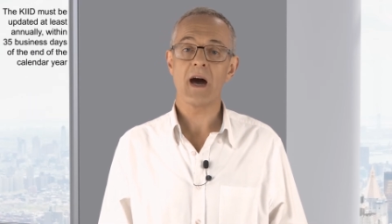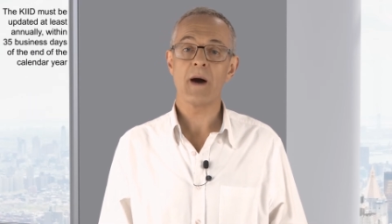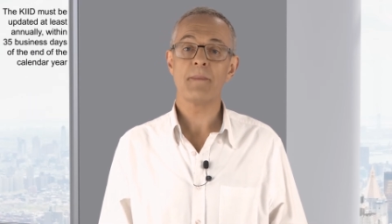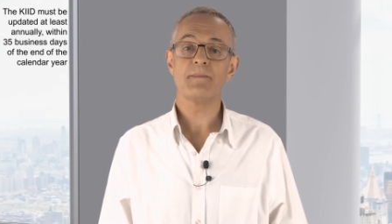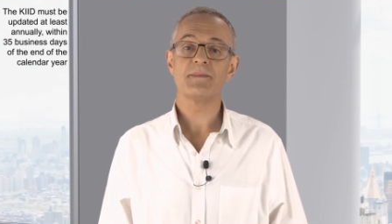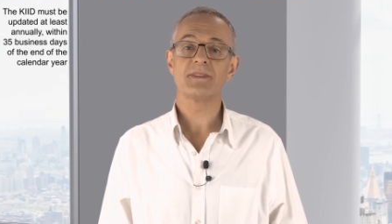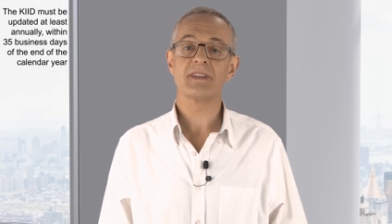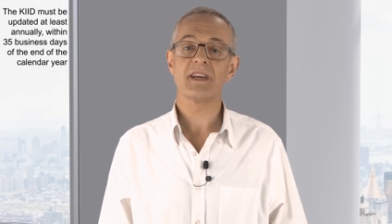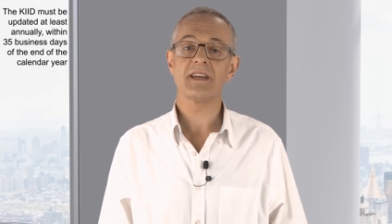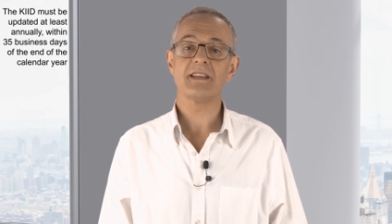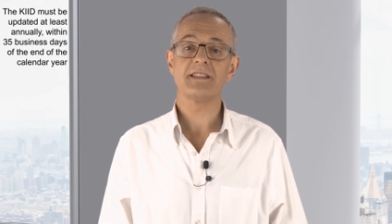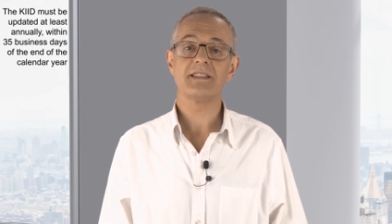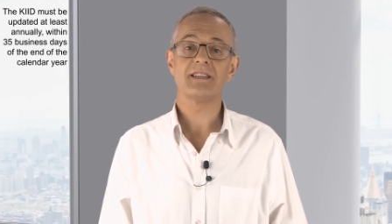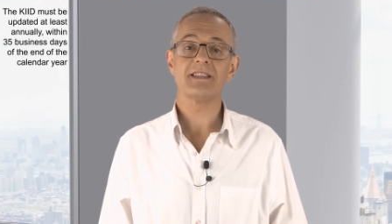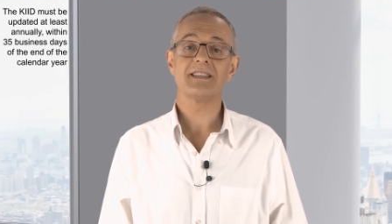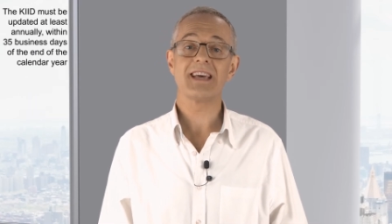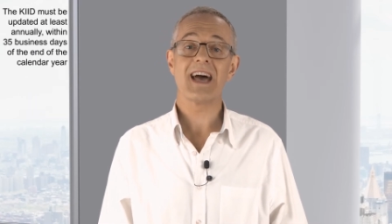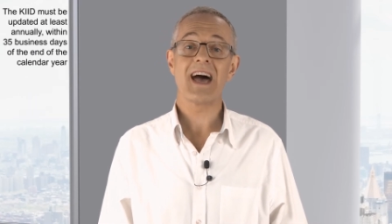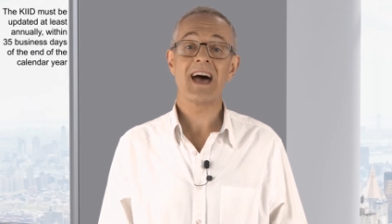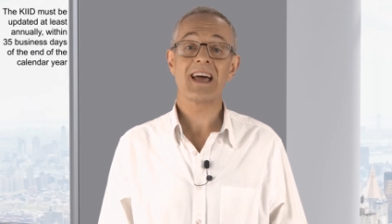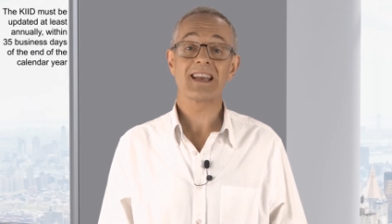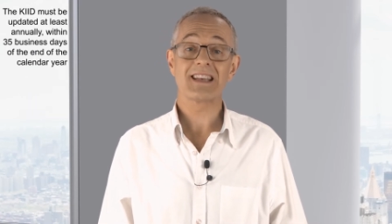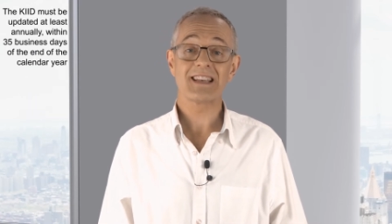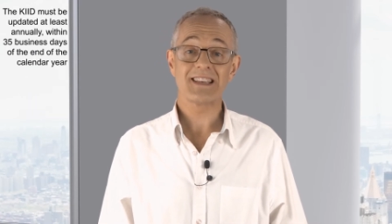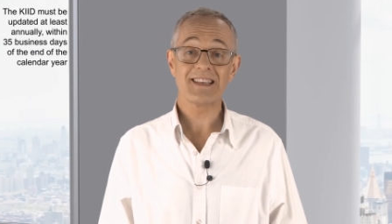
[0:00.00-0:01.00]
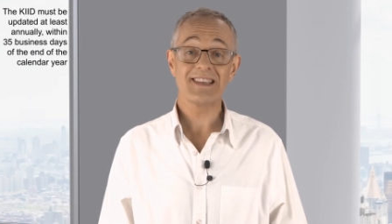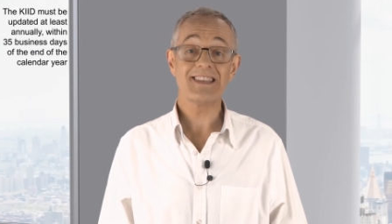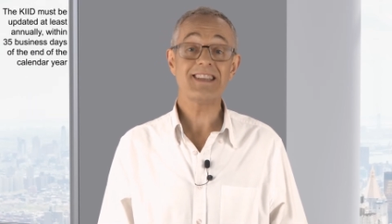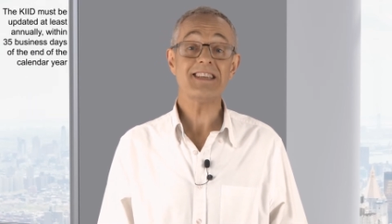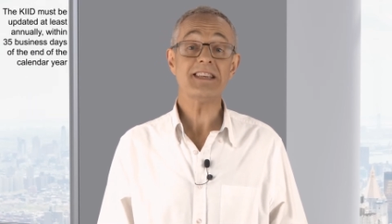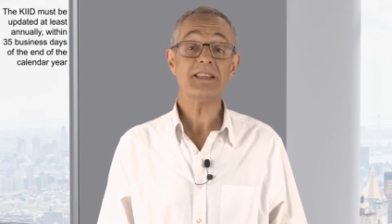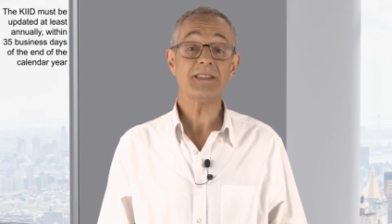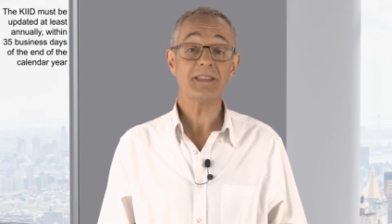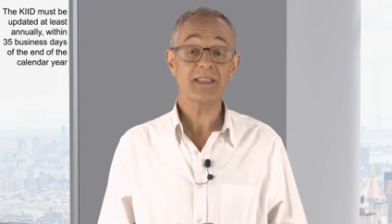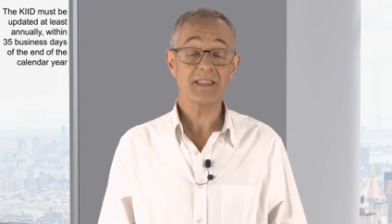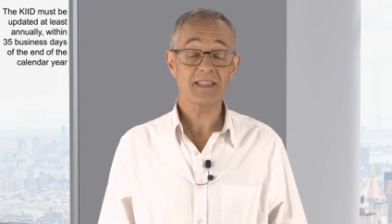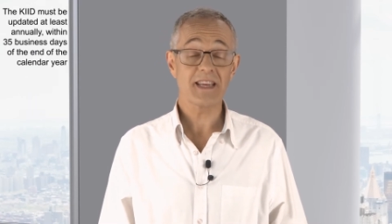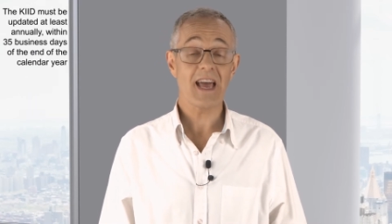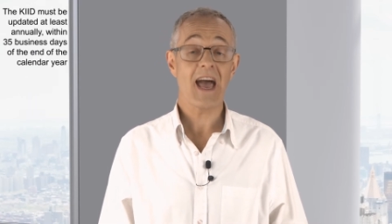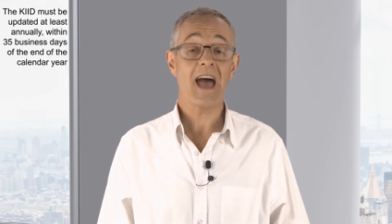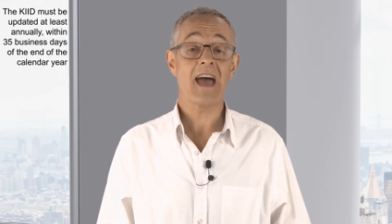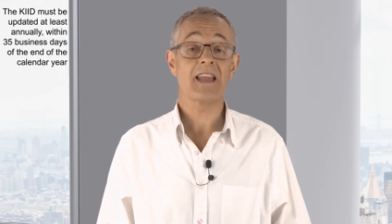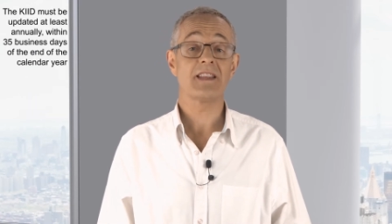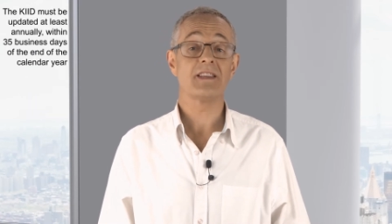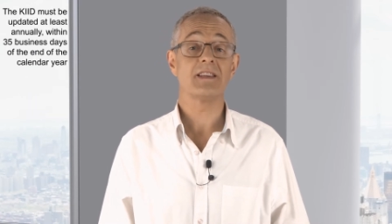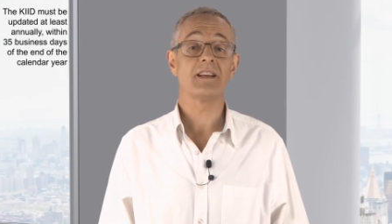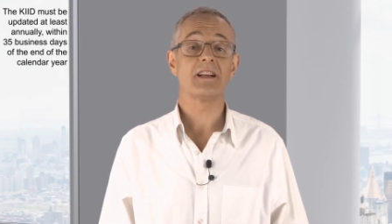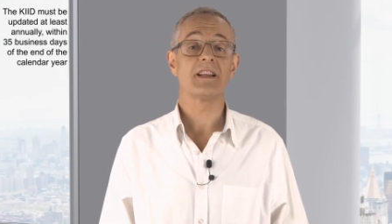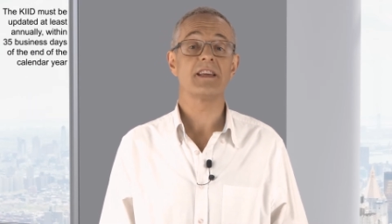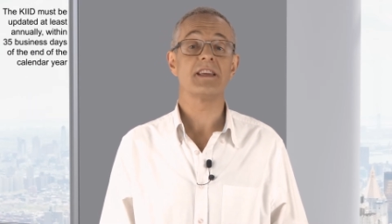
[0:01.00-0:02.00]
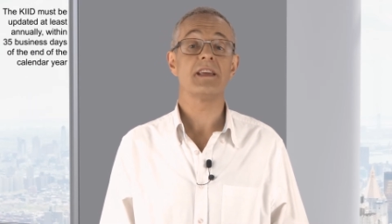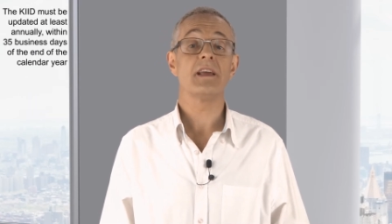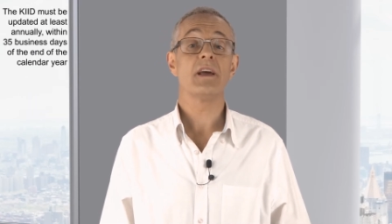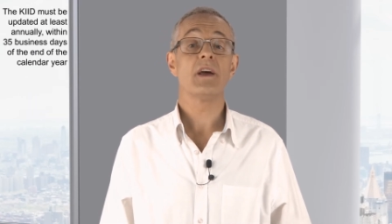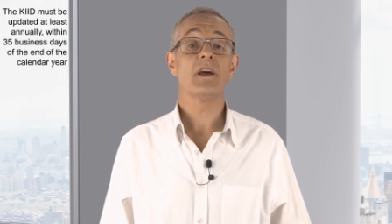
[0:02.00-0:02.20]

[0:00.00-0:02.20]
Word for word: updated at least annually,